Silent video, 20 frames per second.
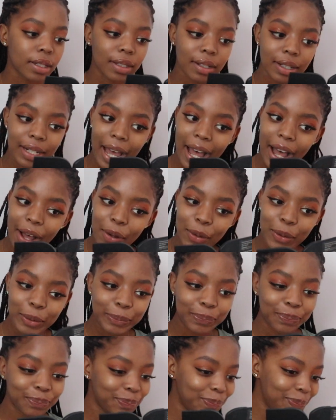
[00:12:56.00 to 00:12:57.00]
So
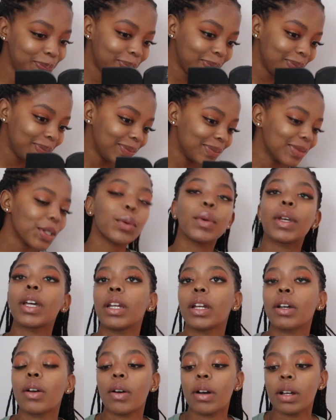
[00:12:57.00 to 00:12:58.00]
now we're
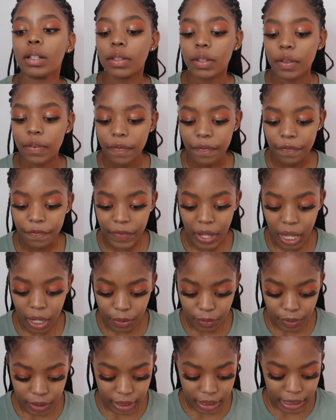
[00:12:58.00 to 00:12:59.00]
gonna go on to
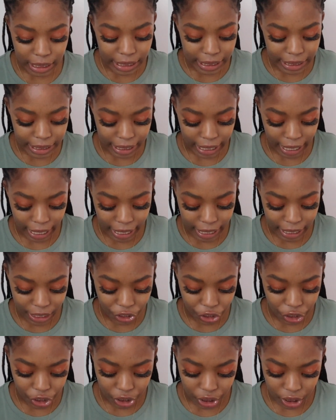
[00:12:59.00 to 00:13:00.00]

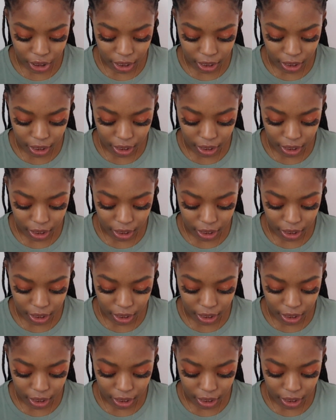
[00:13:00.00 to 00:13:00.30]
foundation.